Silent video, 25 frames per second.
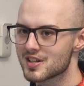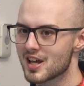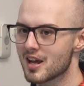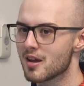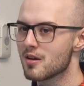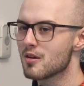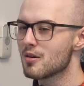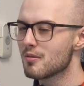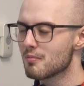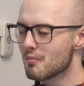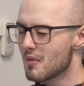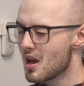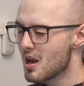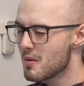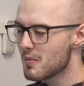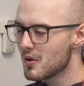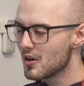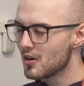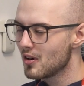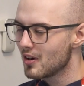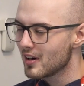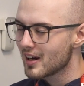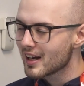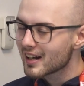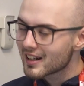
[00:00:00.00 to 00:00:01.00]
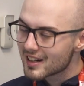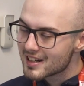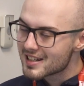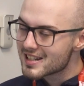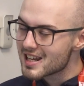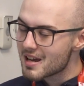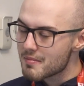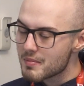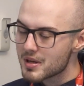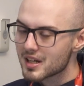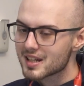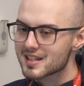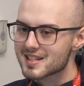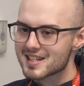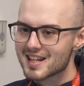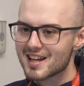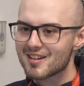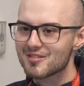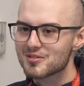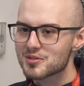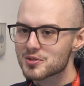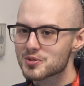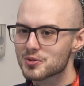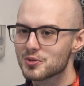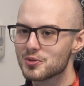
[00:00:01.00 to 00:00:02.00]
to say, maybe not an academic
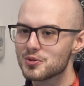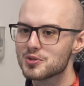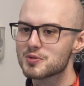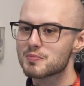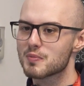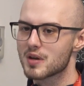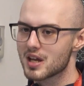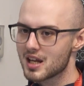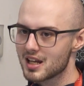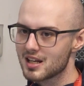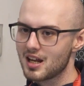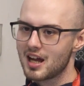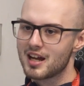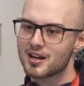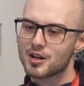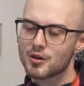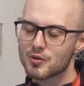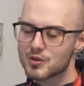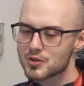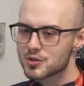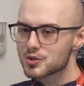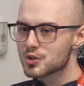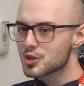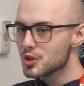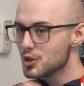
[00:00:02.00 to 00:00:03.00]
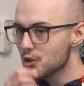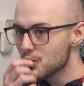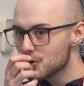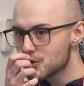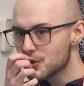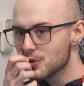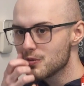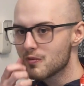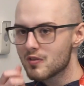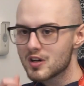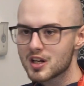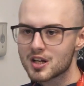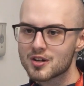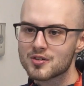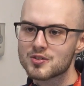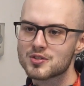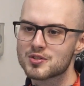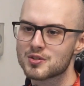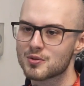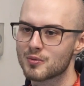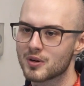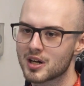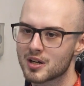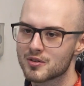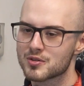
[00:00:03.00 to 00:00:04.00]
sound source, but I know it does YouTube videos.
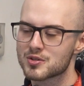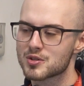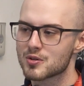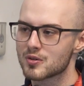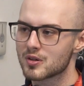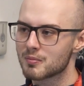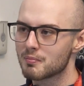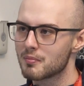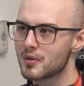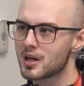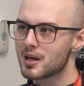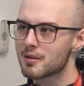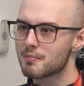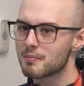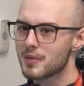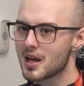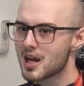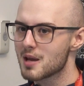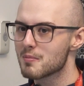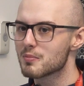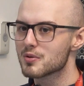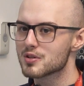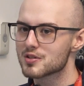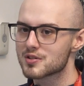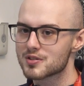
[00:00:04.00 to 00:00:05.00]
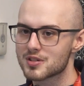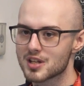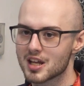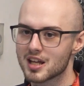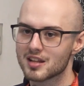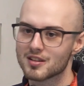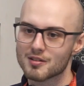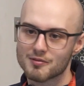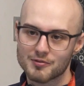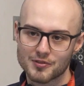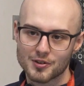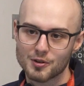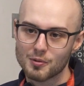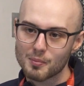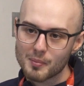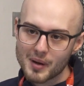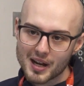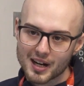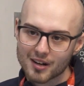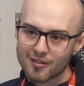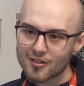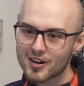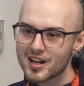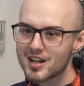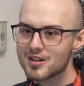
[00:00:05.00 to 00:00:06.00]
So when I was doing my papers in the film
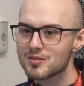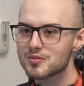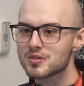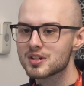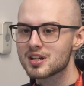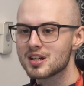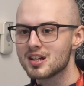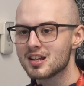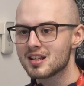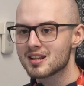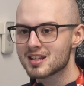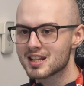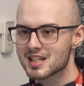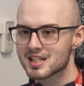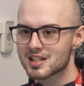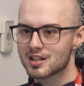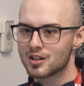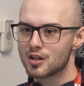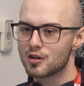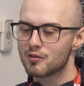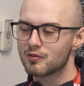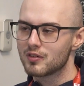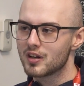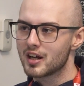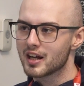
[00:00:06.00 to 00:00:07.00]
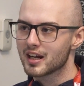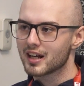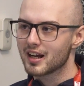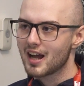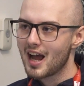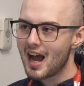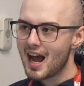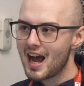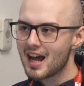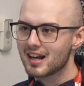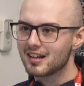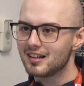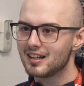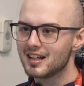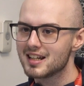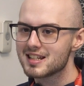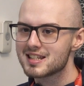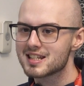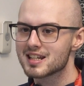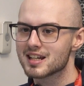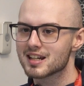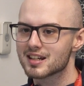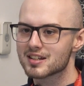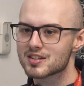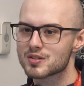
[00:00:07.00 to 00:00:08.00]
background, there's a lot of like
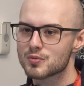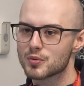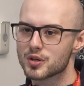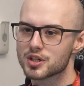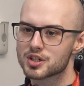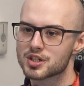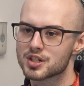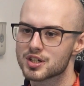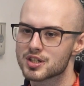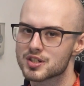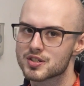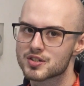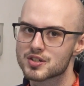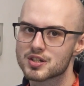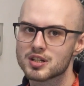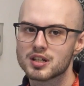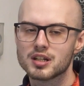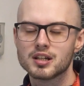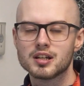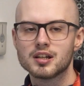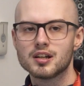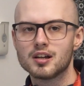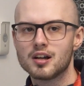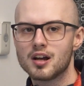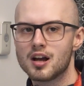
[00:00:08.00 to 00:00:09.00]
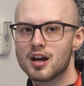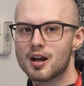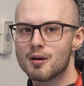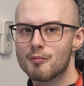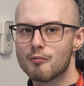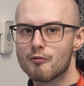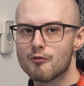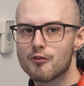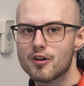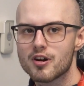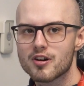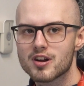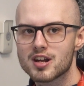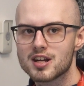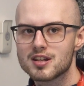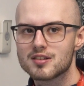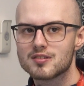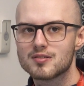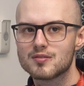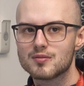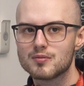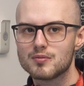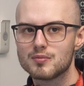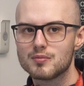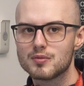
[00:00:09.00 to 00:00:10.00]
analytics, which is very
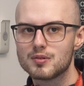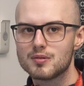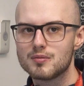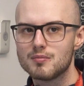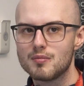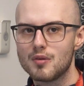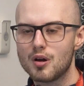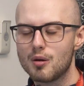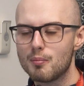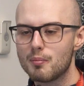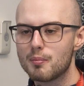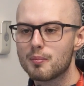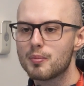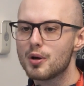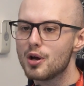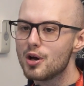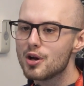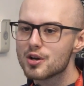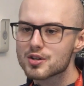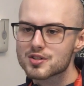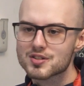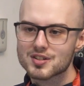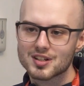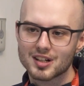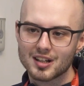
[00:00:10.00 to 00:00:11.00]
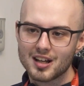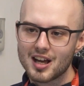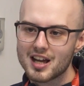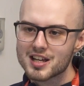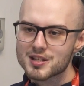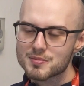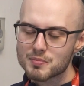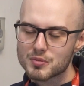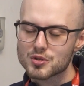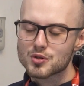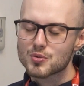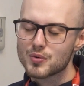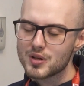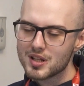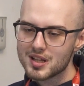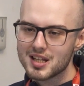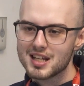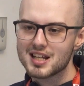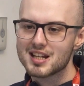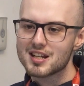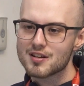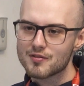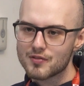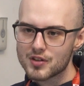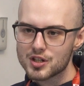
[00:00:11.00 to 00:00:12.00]
personalized between
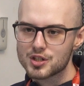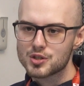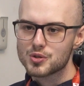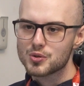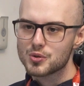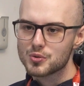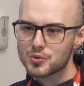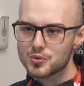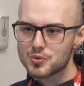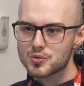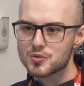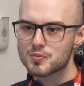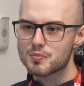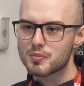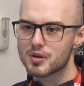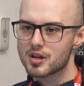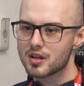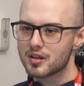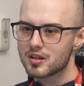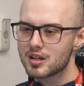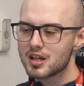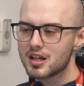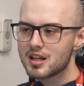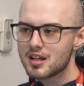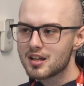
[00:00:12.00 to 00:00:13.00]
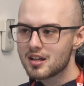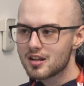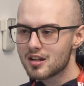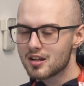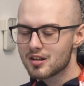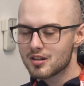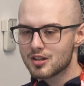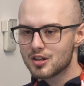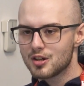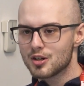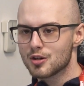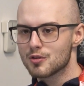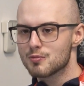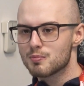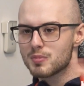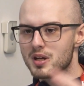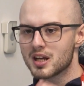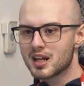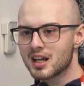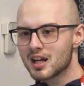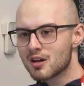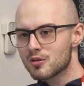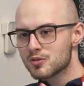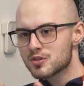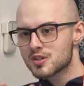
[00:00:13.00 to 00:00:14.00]
the individuals. But, you know,
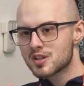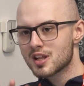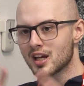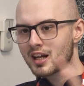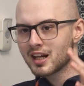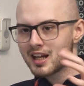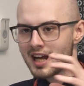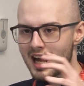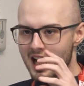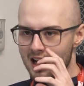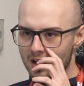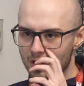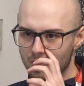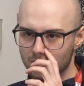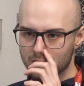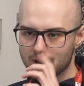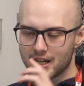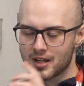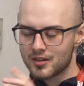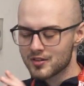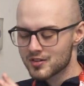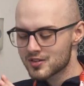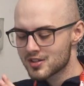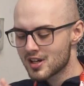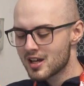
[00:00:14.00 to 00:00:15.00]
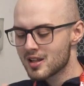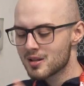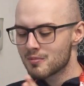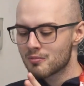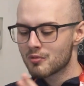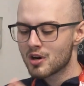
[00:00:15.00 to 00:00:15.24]
being able to then catalog that on site